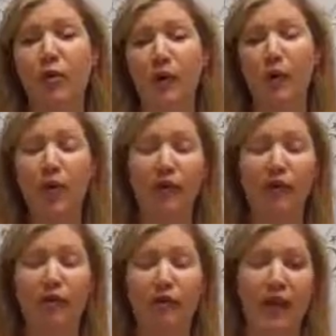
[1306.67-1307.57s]
people in
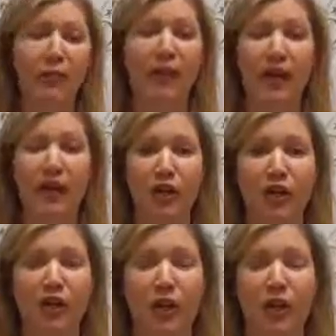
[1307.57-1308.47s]
your family and your
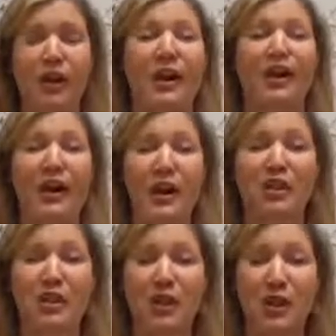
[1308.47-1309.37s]
community
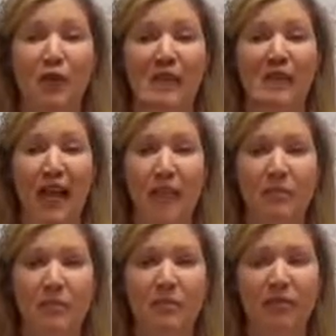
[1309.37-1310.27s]
to do the same.
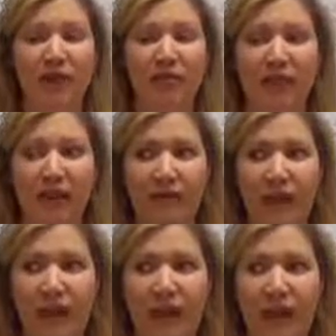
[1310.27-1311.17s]
Some of my
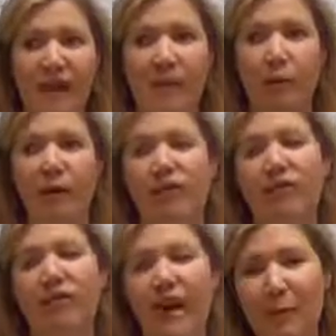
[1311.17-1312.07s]
favorite things are when a
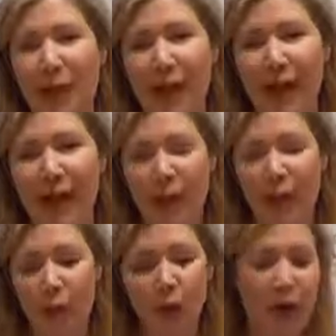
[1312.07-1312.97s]
family,
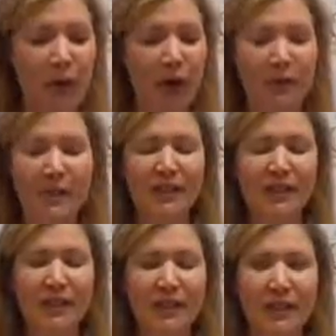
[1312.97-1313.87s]
one person
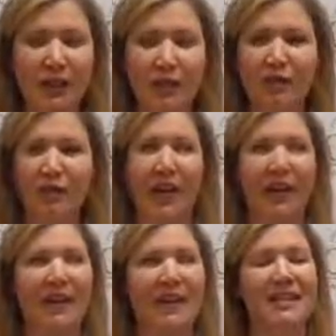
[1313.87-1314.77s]
starts to lose weight
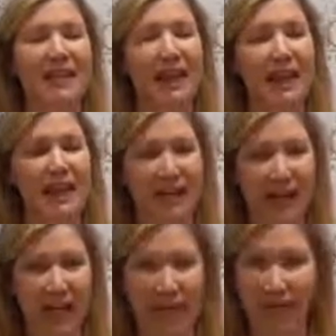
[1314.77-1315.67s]
and then it's a
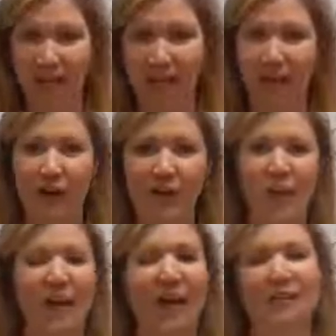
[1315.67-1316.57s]
cascade effect. Then their
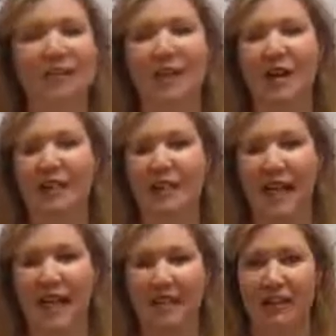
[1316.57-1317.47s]
spouse starts to
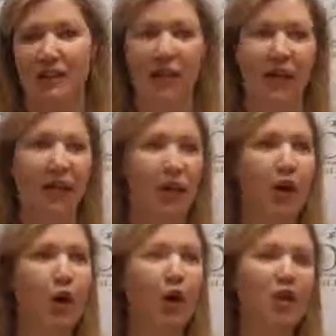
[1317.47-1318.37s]
eat differently,
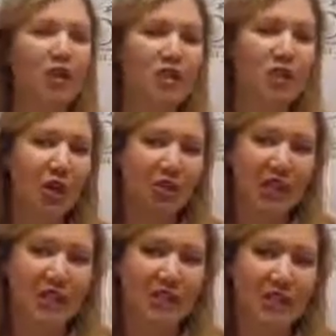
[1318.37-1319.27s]
or their
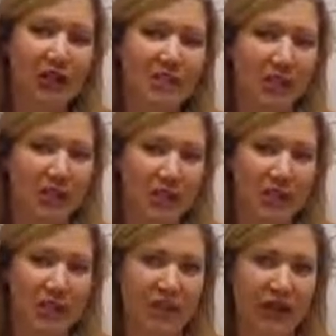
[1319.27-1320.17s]
children start to
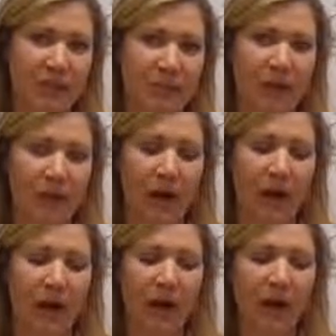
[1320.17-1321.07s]
exercise more.
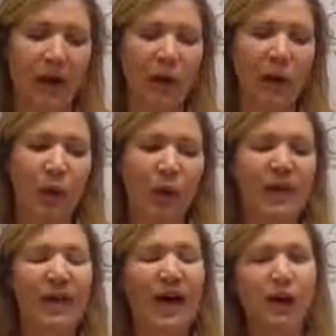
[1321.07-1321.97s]
And we
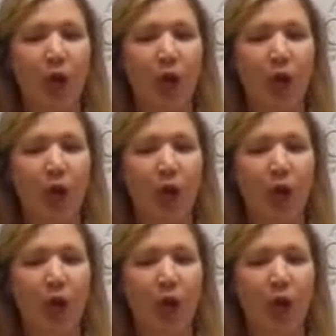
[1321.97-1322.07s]
want that